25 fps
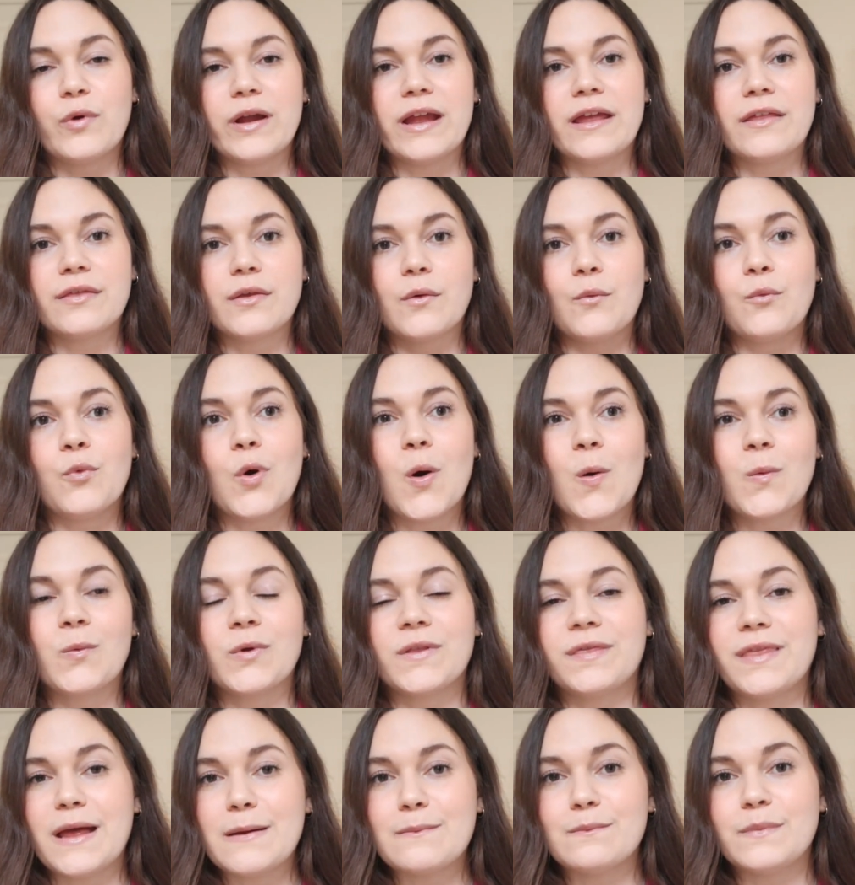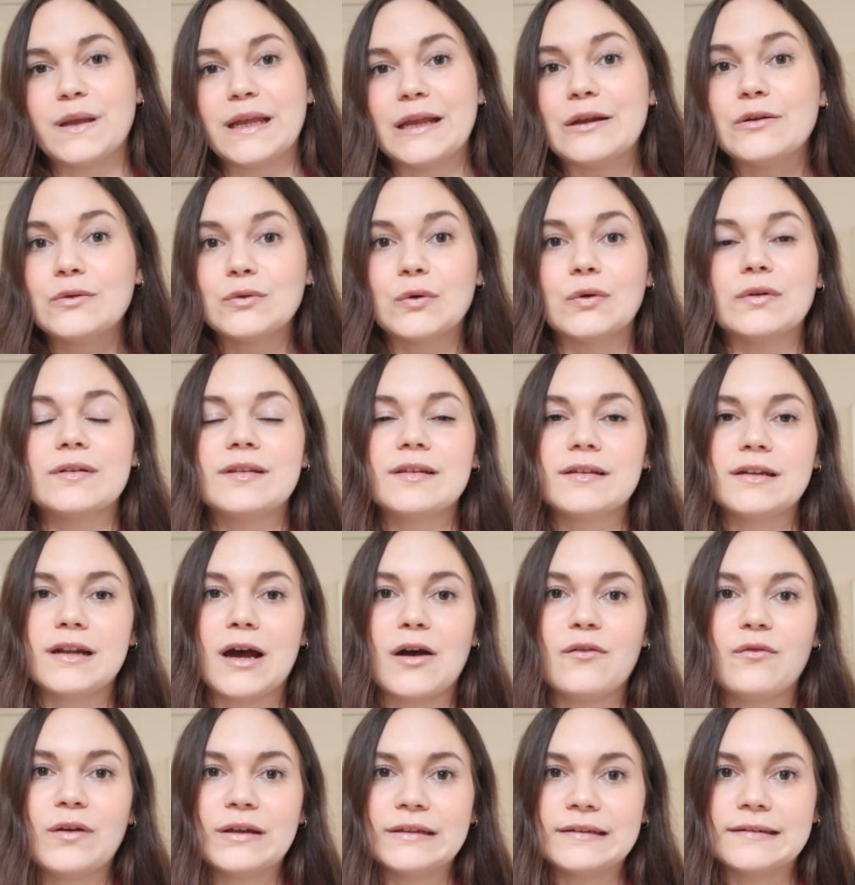with what would then be not
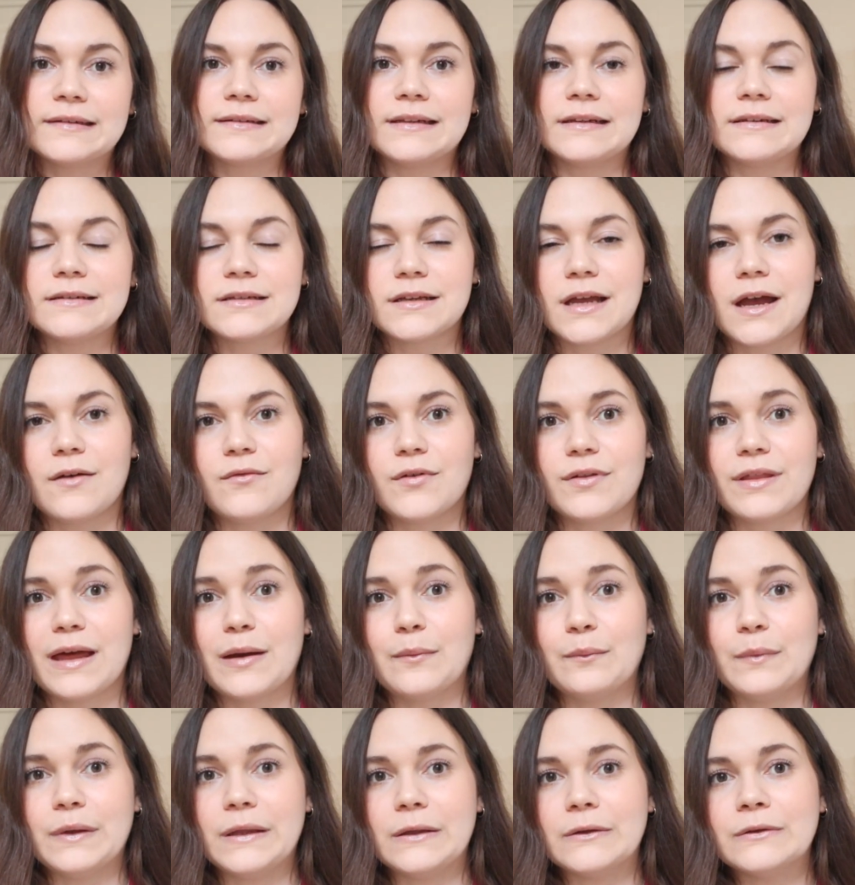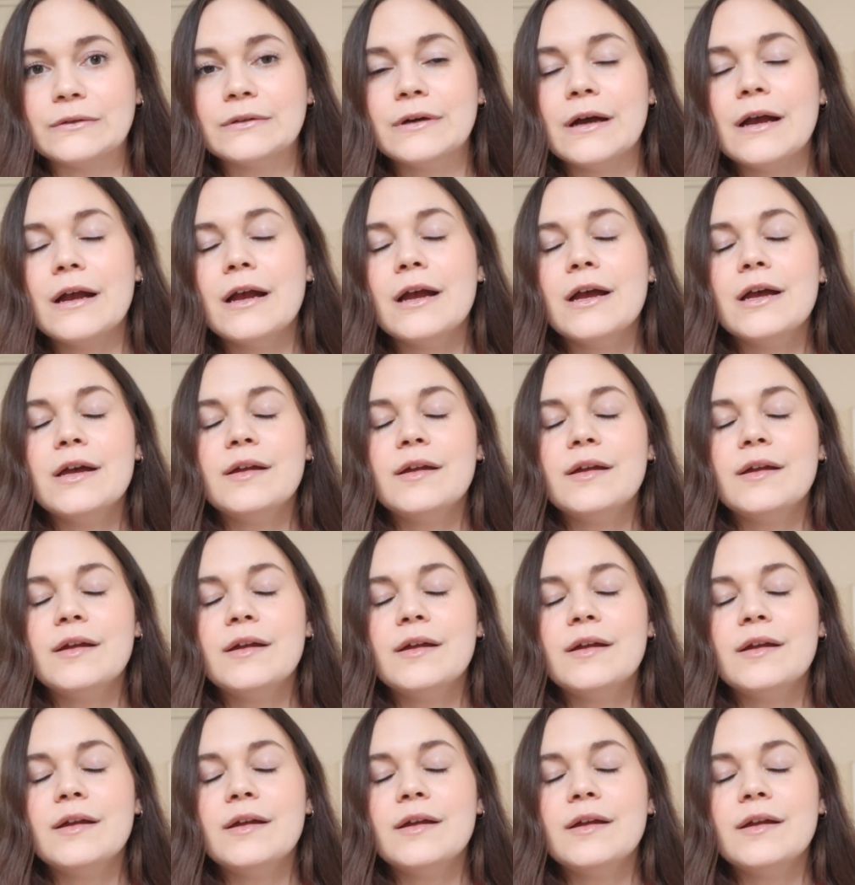enough insulin to cover that meal.